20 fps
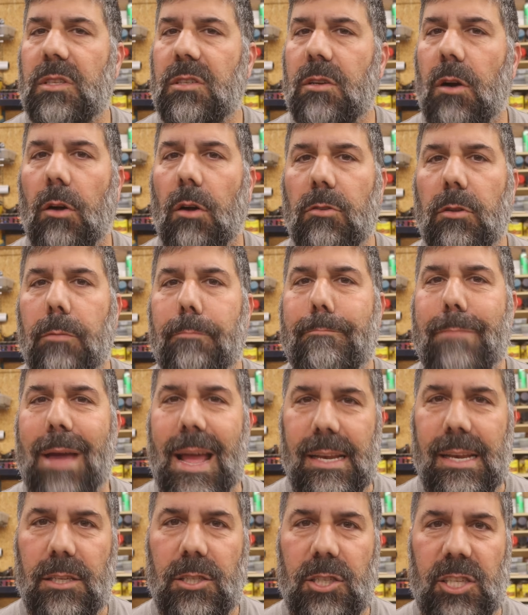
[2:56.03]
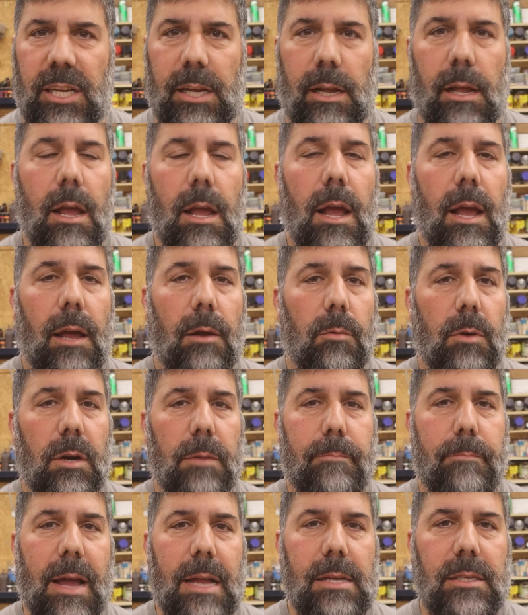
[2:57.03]
what's called a benchy. And what
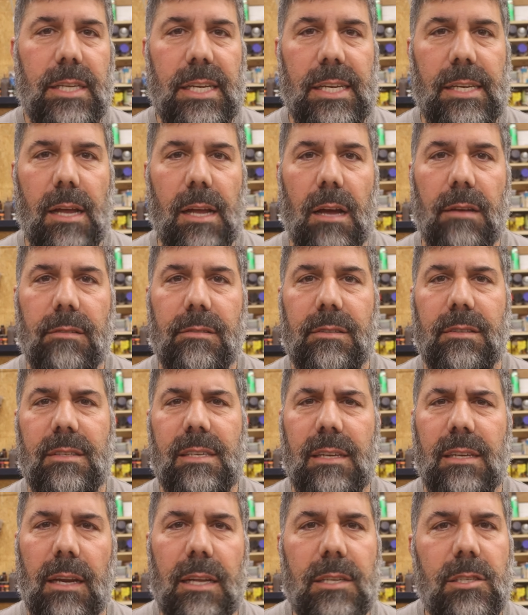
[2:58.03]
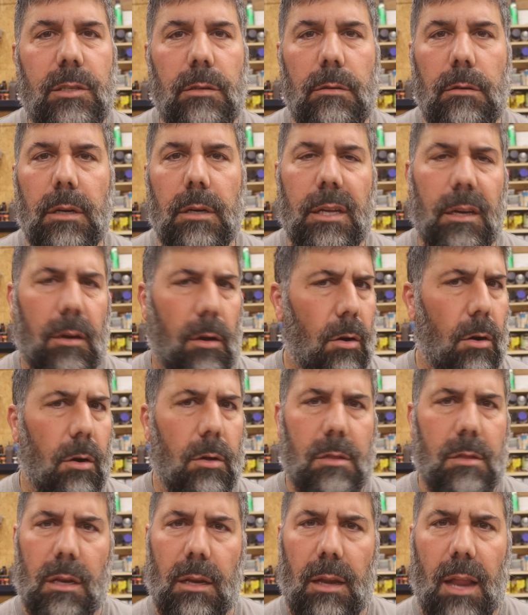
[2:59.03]
a benchy does is it lets you look at
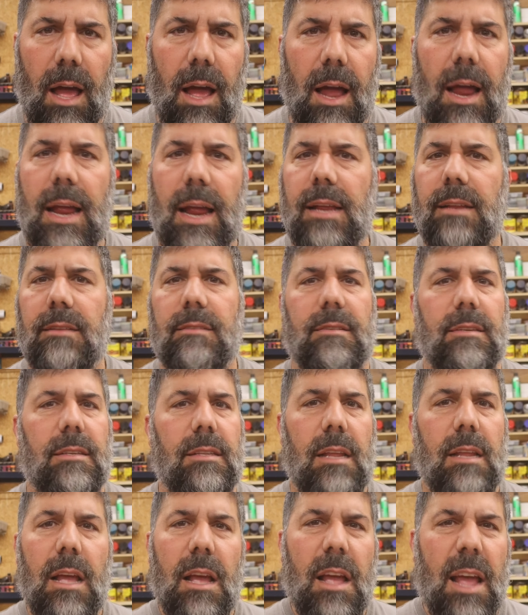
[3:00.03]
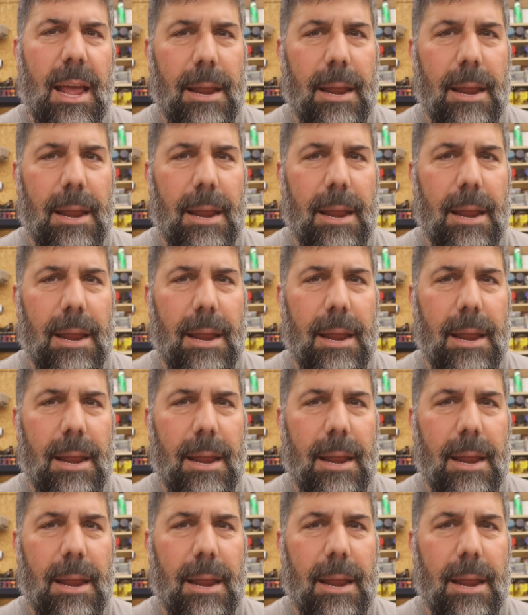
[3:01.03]
all the lines and